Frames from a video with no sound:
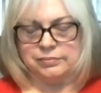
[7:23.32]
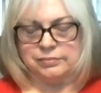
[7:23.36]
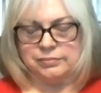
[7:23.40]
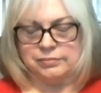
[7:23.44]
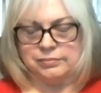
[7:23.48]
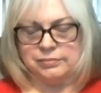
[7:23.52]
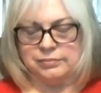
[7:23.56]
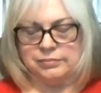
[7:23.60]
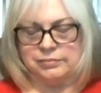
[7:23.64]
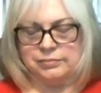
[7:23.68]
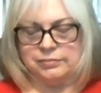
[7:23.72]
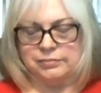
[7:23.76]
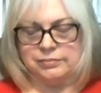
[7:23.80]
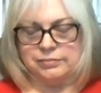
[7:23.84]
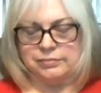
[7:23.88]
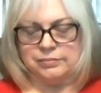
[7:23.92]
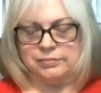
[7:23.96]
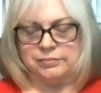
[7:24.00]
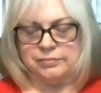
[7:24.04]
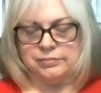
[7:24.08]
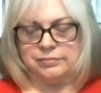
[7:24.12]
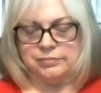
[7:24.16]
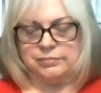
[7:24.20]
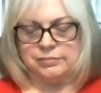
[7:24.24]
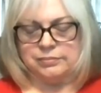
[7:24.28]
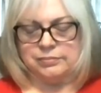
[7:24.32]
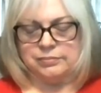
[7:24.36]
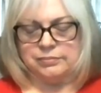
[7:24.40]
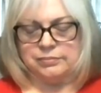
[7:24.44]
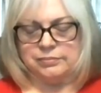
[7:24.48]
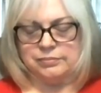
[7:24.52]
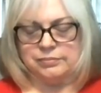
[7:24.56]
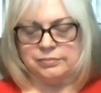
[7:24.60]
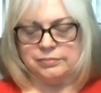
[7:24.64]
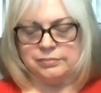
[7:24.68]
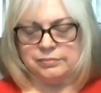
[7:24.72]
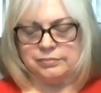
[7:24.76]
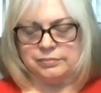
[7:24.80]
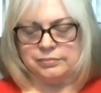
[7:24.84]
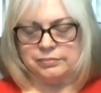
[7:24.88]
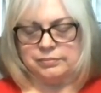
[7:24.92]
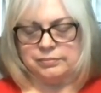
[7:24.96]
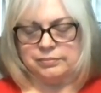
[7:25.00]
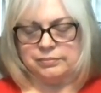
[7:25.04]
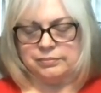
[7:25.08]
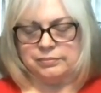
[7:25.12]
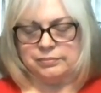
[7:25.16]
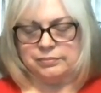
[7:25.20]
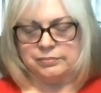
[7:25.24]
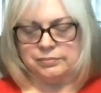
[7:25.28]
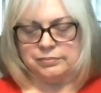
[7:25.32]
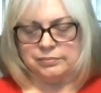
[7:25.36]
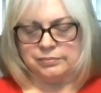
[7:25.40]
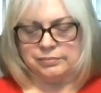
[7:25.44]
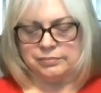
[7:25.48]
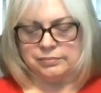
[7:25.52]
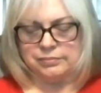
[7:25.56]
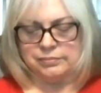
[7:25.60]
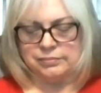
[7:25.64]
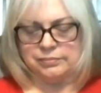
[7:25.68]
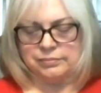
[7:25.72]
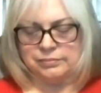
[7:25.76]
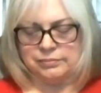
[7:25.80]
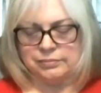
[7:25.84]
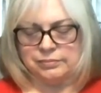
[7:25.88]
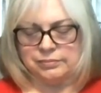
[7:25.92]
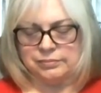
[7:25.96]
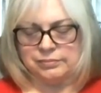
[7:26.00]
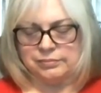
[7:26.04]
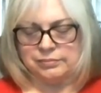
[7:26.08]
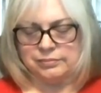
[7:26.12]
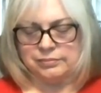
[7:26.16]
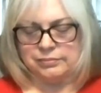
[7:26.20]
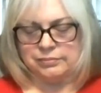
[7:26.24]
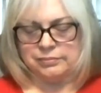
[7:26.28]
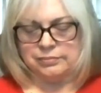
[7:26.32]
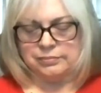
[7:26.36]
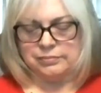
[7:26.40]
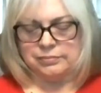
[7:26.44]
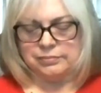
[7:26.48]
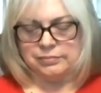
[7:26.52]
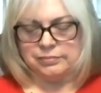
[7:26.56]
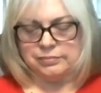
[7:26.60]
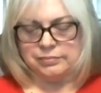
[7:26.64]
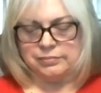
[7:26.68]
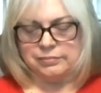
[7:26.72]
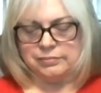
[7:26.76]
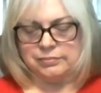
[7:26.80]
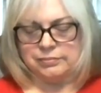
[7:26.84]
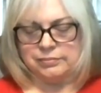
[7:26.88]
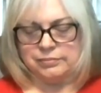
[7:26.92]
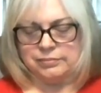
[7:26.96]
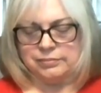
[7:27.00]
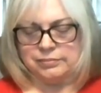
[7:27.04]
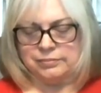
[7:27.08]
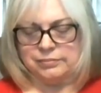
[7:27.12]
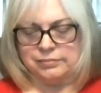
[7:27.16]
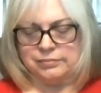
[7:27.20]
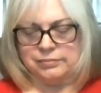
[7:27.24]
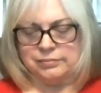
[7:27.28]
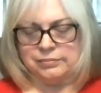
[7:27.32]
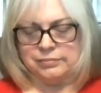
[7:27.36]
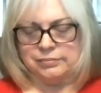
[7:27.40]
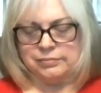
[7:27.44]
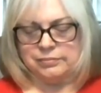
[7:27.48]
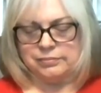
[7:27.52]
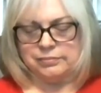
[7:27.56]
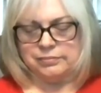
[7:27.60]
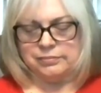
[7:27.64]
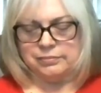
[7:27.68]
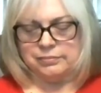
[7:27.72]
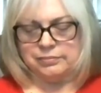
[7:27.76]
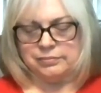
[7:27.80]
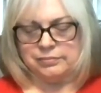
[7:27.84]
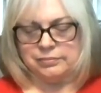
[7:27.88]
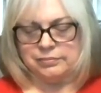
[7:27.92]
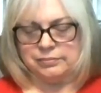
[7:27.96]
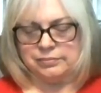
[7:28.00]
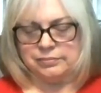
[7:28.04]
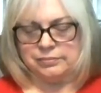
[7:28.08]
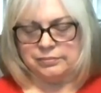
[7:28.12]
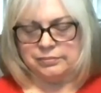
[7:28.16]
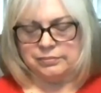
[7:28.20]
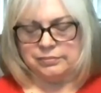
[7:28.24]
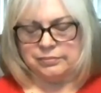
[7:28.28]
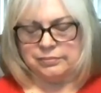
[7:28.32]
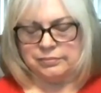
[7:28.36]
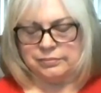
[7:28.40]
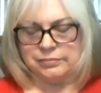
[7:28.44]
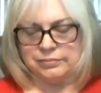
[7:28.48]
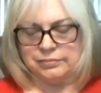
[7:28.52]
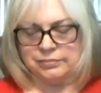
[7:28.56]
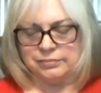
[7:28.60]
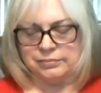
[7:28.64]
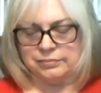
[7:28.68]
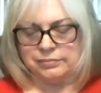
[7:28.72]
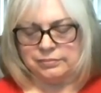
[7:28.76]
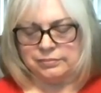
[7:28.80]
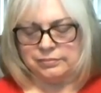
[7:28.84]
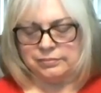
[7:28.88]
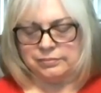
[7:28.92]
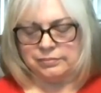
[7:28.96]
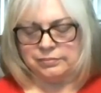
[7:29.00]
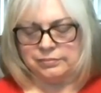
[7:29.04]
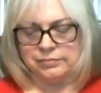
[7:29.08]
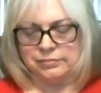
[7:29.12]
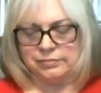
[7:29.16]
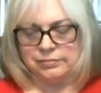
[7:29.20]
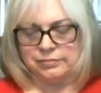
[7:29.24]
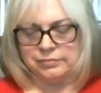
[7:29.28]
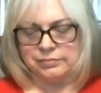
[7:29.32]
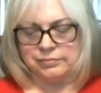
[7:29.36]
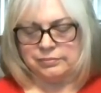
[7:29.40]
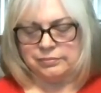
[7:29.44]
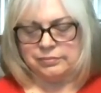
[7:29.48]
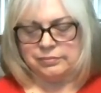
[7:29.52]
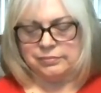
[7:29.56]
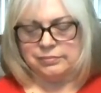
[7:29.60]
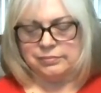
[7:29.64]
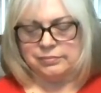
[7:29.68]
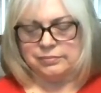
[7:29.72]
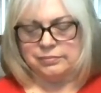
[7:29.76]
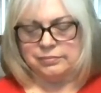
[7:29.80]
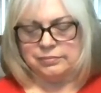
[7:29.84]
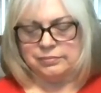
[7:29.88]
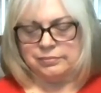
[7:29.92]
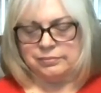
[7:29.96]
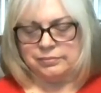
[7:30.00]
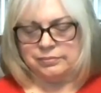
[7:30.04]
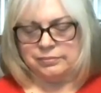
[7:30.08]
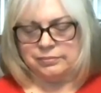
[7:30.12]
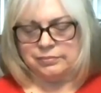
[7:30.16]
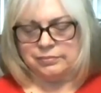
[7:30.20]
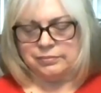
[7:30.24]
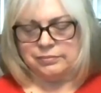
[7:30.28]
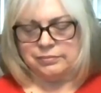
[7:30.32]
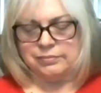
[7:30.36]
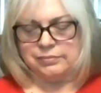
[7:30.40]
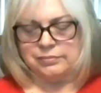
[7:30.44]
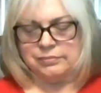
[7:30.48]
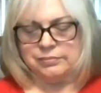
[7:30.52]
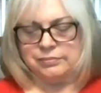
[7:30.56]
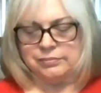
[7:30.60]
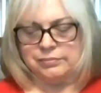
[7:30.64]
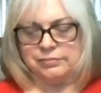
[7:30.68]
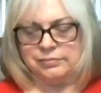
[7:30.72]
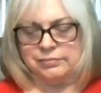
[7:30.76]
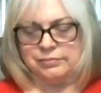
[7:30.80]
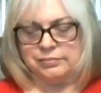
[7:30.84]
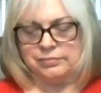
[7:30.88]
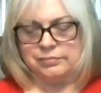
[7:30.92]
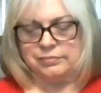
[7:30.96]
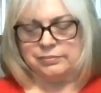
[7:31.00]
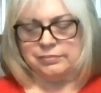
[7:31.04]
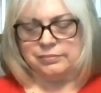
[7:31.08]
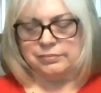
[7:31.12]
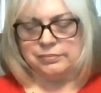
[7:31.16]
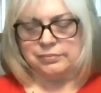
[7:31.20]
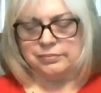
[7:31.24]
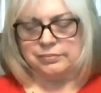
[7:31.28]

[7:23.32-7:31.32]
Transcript: The person shown says nothing.